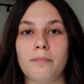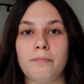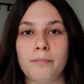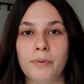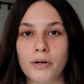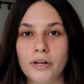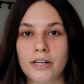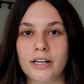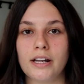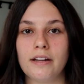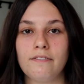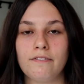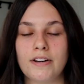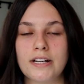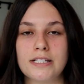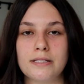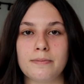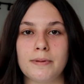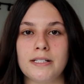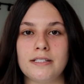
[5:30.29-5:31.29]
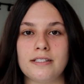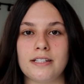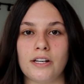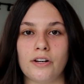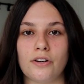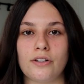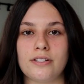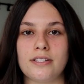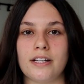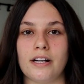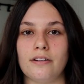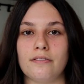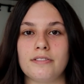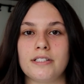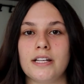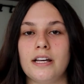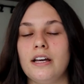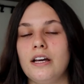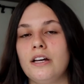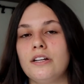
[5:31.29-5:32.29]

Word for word: put investments in ourselves.